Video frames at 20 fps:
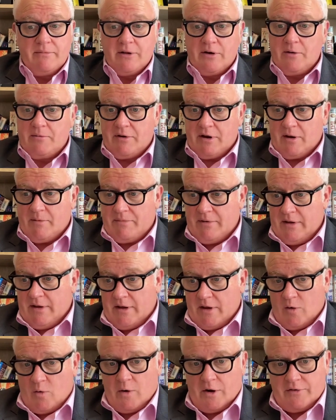they're opening up
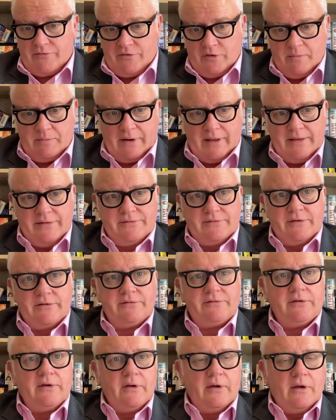in quite a few
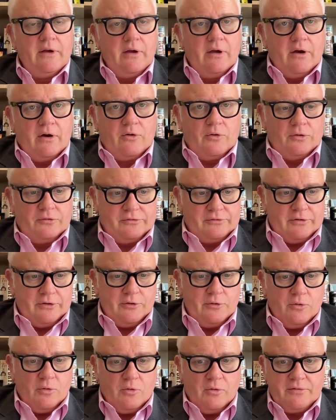places across the
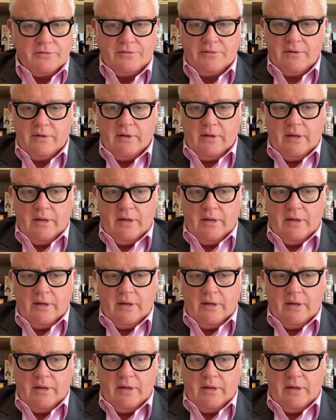north.